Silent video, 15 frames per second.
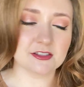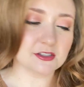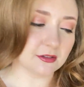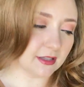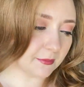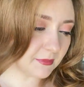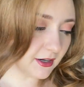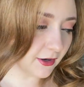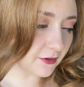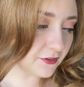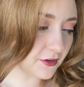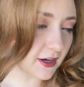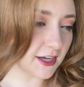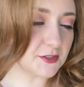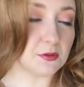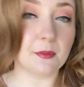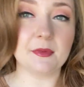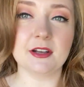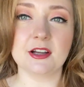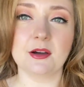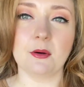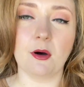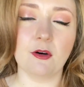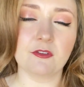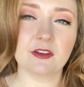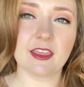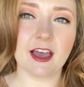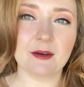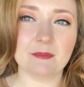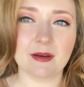So let me know if you guys want me to go over
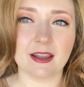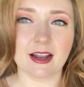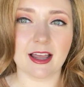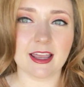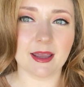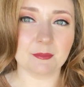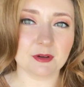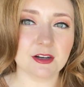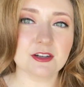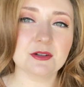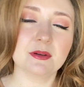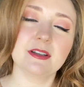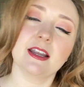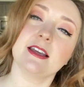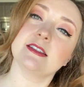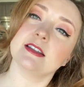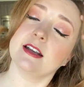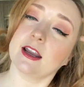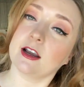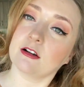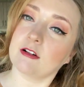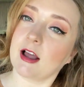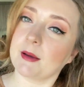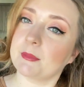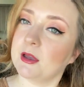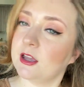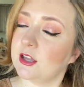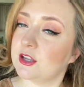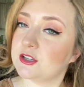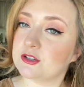that, but I am gonna do a Dyson Airwrap
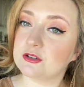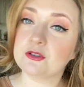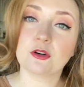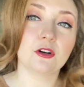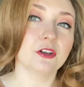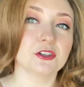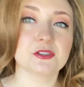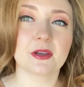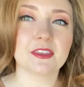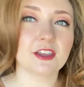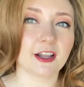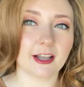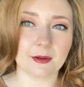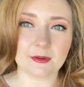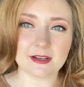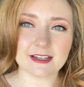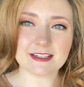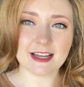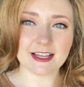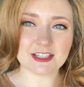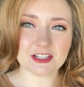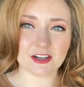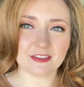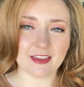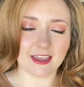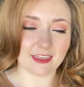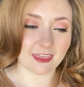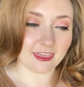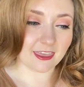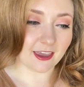tutorial. So I thought I would touch on that
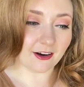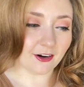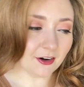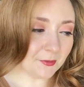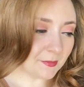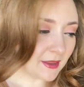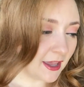there.